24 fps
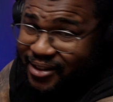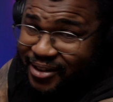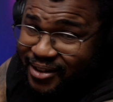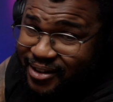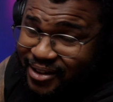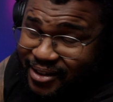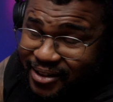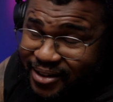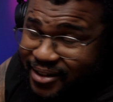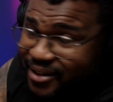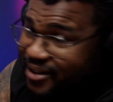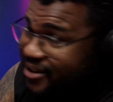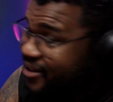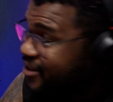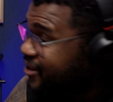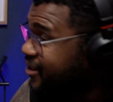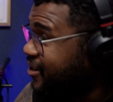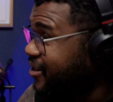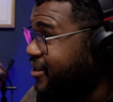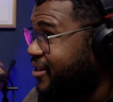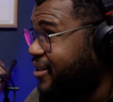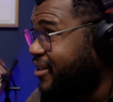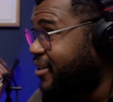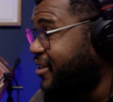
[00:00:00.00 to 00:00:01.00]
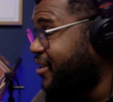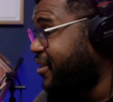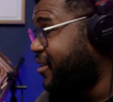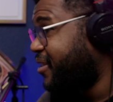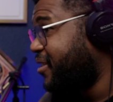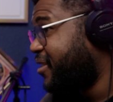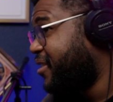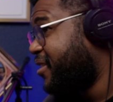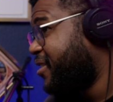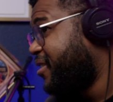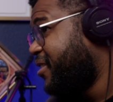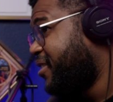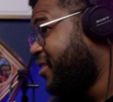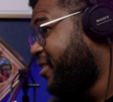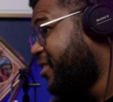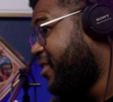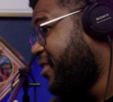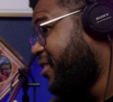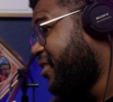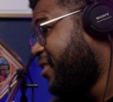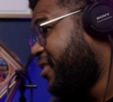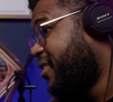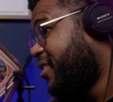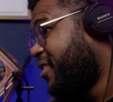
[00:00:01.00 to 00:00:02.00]

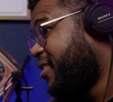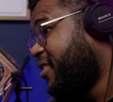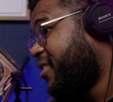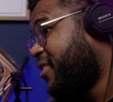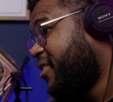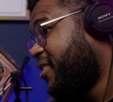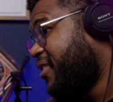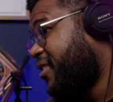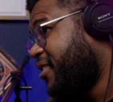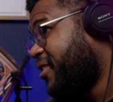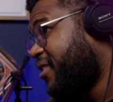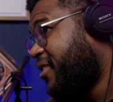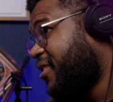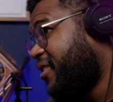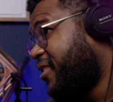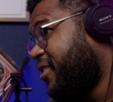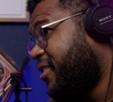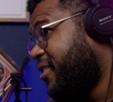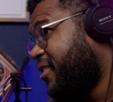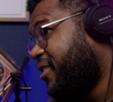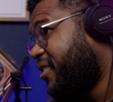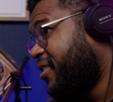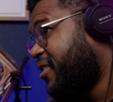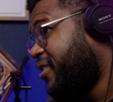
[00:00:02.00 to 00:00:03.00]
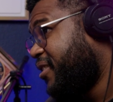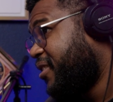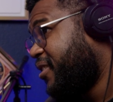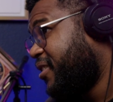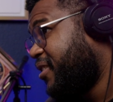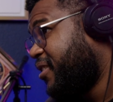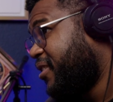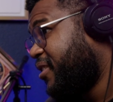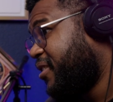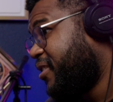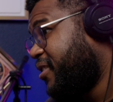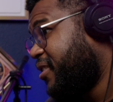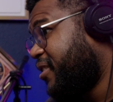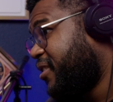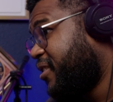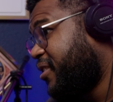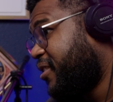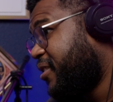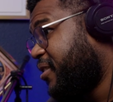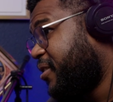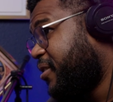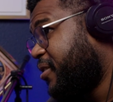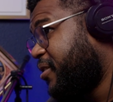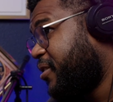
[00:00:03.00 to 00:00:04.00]

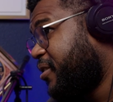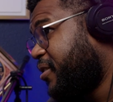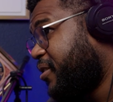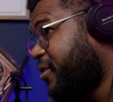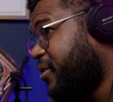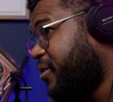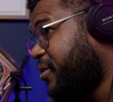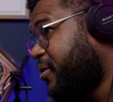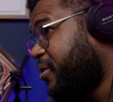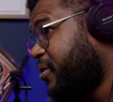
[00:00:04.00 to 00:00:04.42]
[no speech]